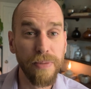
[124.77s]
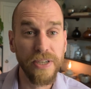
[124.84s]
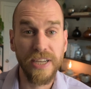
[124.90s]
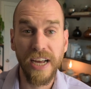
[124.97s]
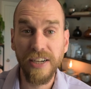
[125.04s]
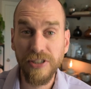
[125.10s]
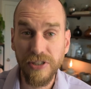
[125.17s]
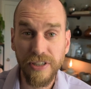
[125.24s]

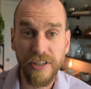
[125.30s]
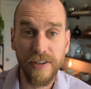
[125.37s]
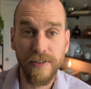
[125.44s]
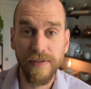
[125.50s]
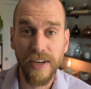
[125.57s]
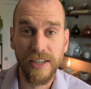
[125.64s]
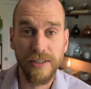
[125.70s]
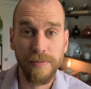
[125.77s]
potentially your
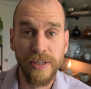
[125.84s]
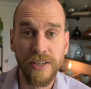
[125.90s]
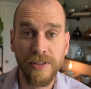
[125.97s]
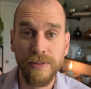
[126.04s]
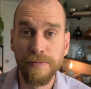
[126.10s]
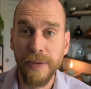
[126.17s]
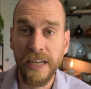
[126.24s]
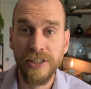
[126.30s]

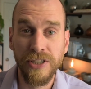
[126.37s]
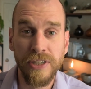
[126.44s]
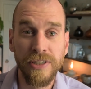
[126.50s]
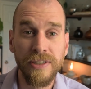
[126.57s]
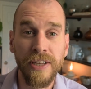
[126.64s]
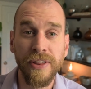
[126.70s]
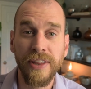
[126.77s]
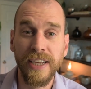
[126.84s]
investments,
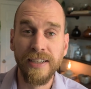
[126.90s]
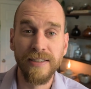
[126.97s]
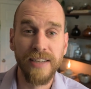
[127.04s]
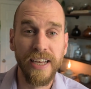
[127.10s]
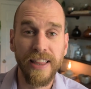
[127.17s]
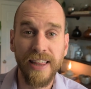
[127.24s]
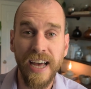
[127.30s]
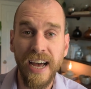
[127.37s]
pensions, and things
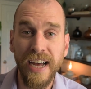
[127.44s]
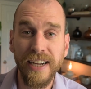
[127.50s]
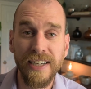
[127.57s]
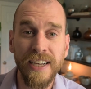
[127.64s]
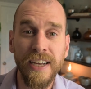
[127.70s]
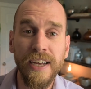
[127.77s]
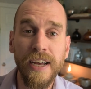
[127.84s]
like that.